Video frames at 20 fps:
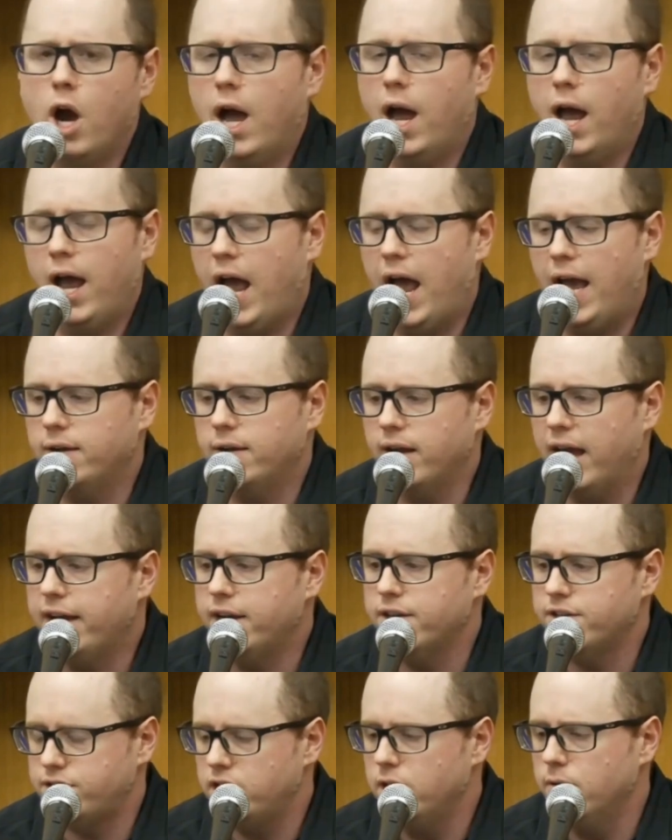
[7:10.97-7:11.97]
No, I
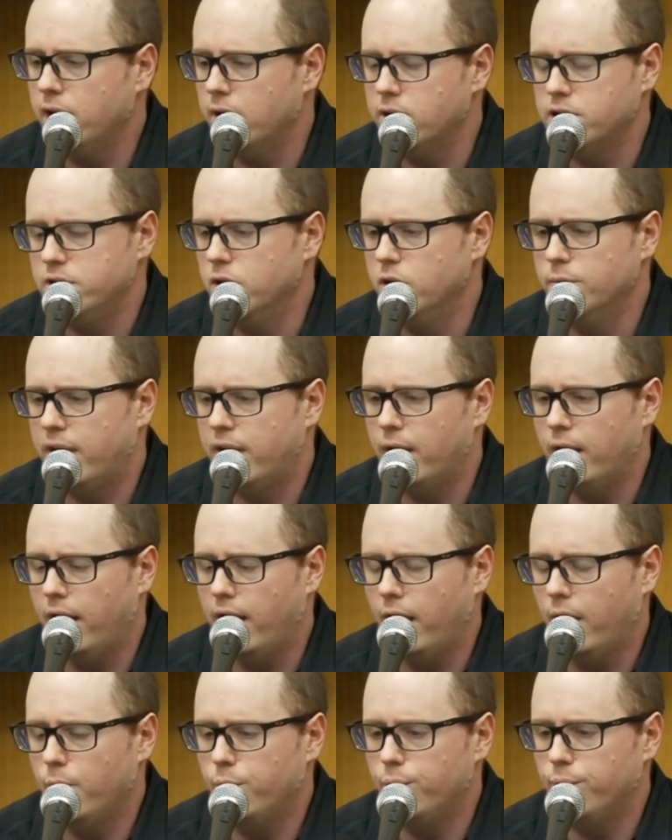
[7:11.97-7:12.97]
could see what I was doing, but
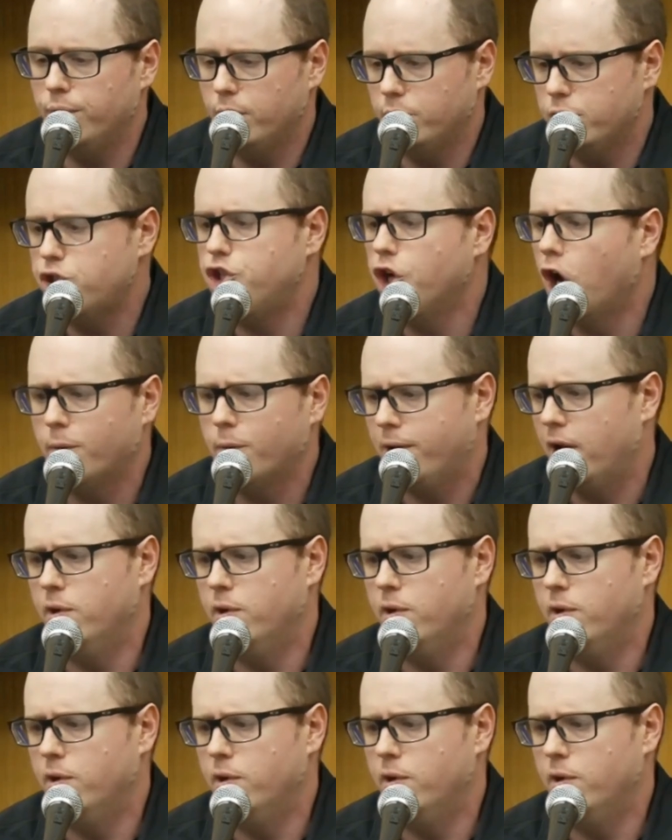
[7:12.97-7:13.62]
it was dark,